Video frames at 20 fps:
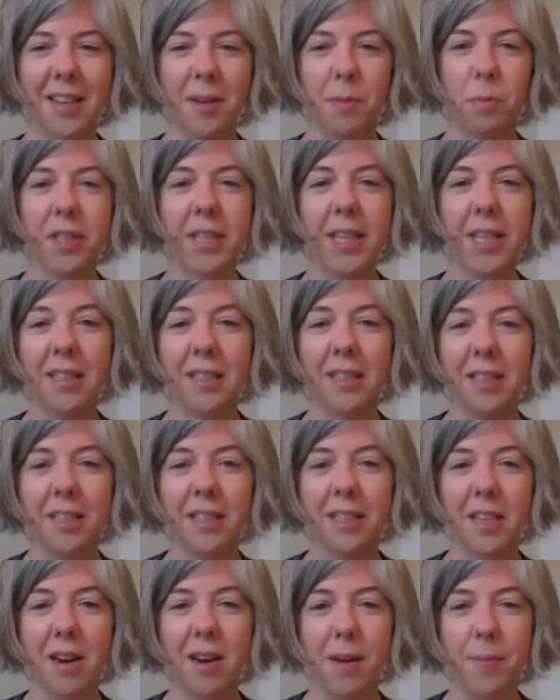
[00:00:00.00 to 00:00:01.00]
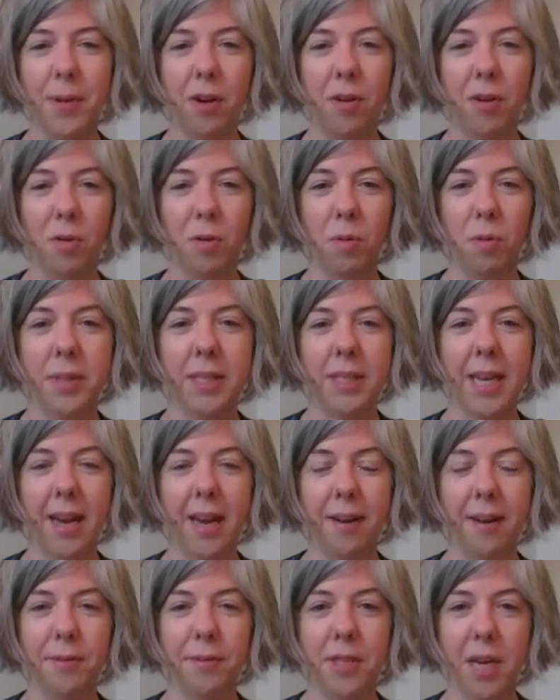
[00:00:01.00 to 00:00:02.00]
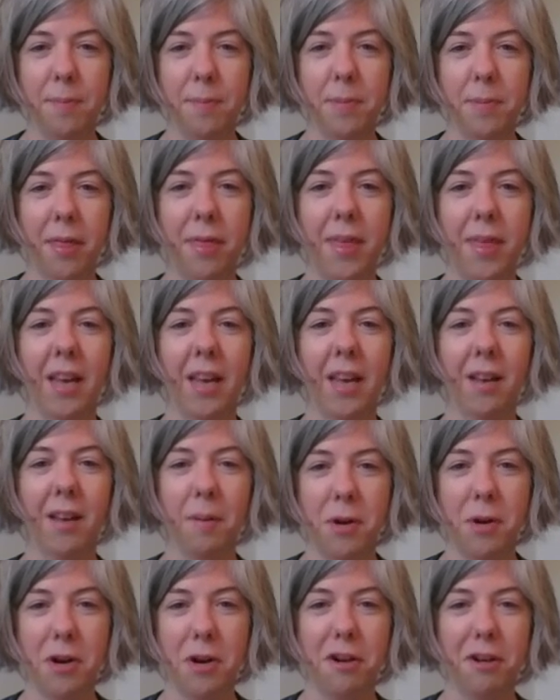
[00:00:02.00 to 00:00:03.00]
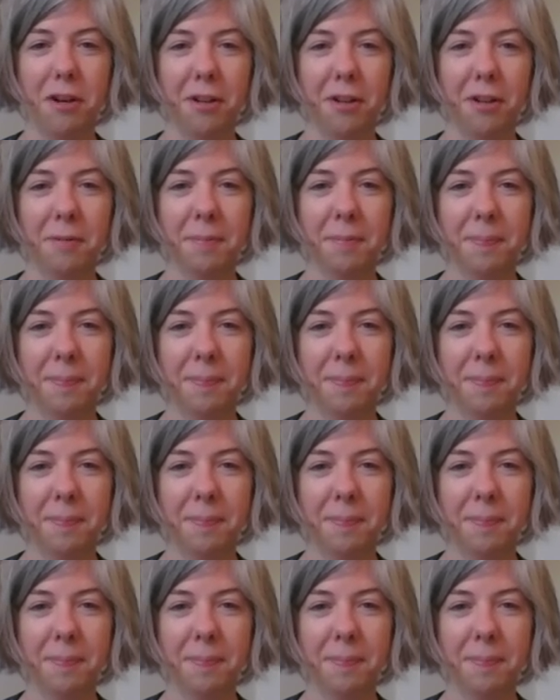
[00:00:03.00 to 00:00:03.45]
protected time at home to have time to think and ponder.